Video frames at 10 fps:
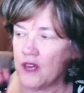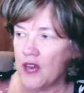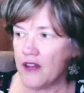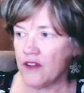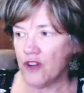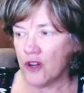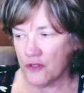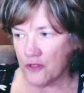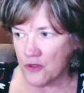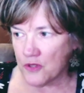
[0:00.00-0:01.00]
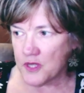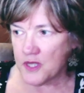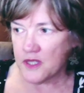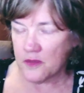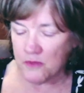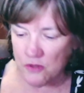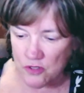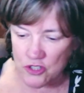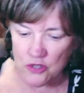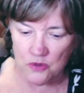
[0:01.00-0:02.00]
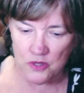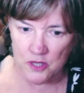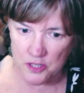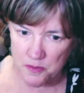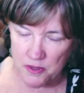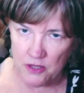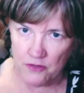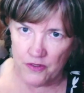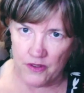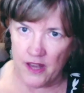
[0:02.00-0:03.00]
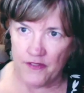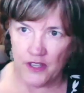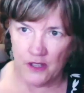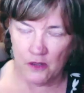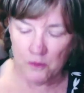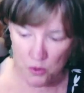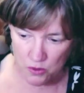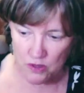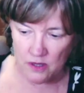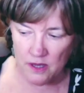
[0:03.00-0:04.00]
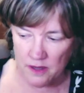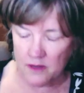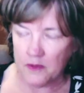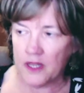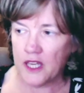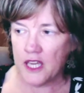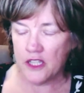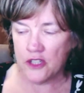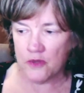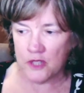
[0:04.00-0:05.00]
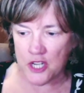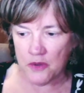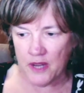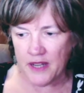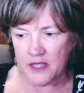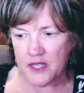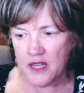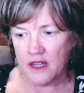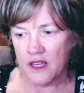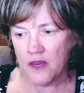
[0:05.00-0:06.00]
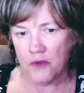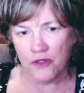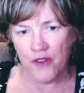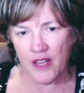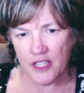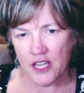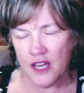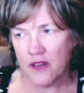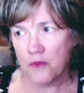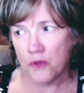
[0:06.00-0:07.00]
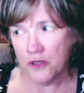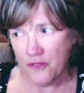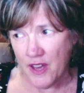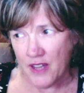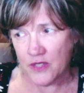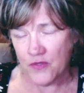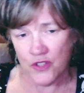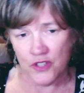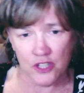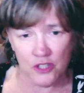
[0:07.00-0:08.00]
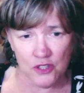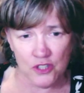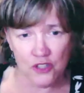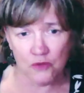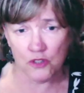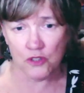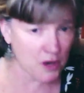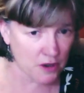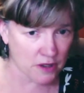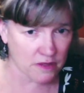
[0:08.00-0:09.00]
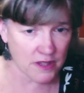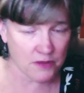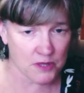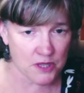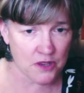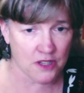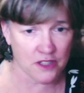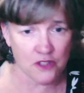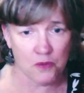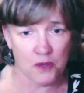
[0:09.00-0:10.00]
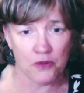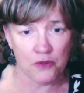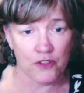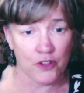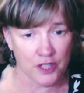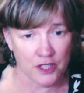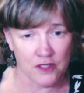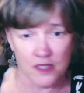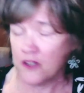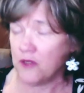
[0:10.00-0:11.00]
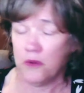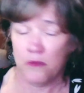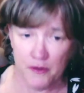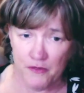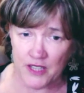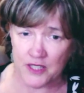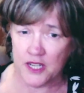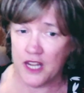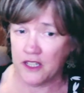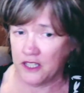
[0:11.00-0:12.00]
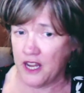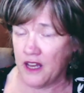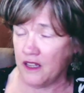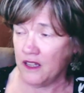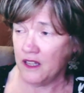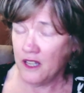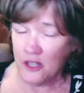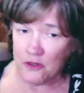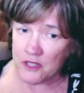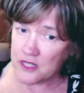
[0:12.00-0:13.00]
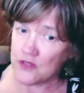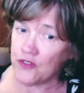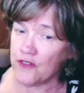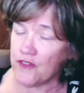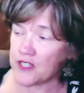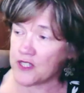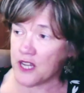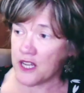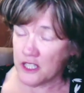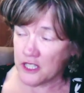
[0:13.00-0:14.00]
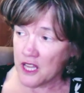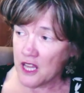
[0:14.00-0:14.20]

had have gone through the system through the Children's Hospital of having more akin to general anaesthetic, he wouldn't have had his first dose till tomorrow. That was the earliest we could have got in, so he wouldn't be vaccinated now, whereas he's fully vaccinated.